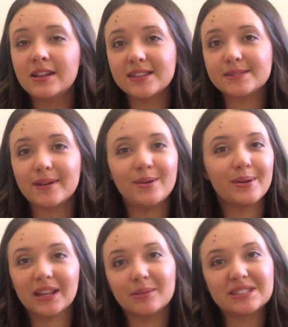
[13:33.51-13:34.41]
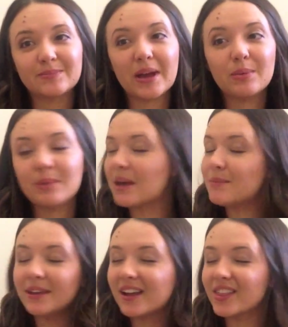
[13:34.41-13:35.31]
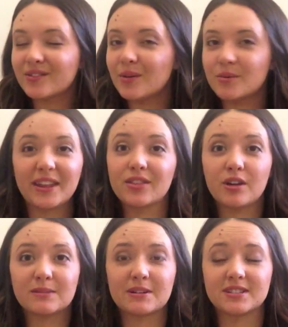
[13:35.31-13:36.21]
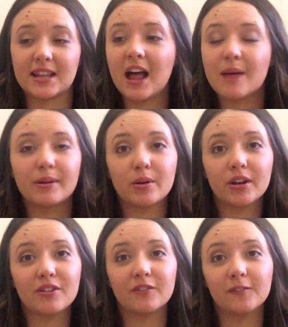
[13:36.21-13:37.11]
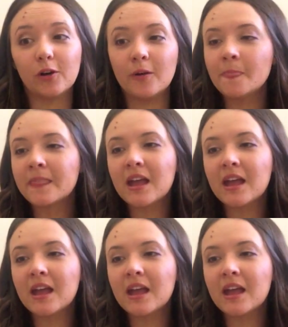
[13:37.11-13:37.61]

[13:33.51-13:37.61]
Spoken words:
This way you can clip it to baby. Baby can't throw it. They can throw it as much as they like, but it won't go on the floor.